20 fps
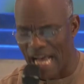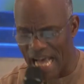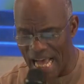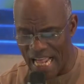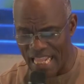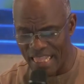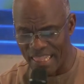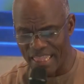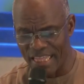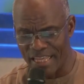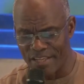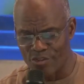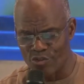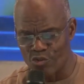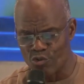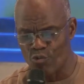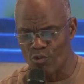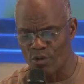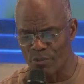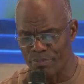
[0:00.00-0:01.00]
And then
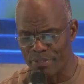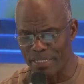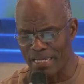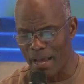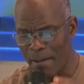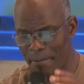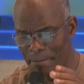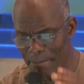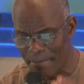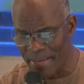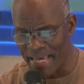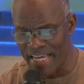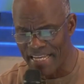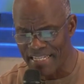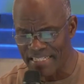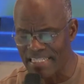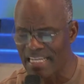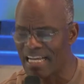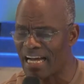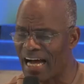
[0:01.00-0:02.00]
you will be
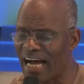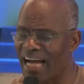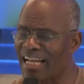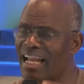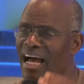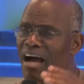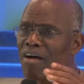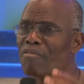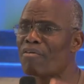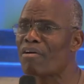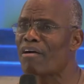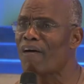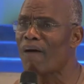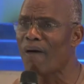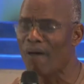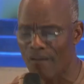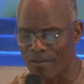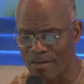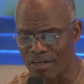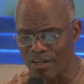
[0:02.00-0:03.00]
amazed at how
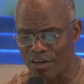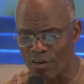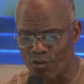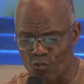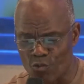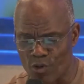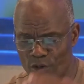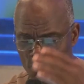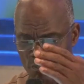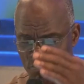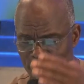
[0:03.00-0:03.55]
God will